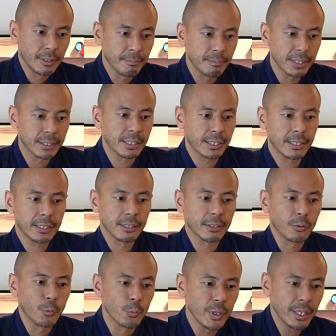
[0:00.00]
But
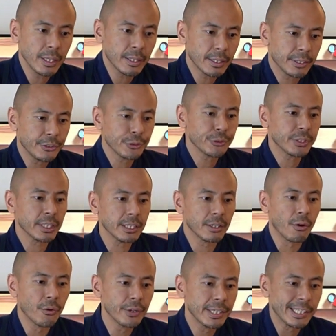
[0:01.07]
we are using
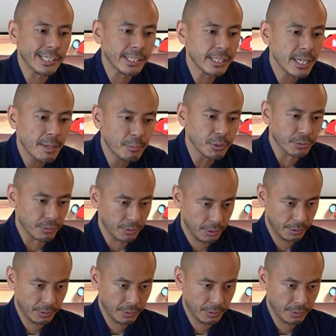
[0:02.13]
only 11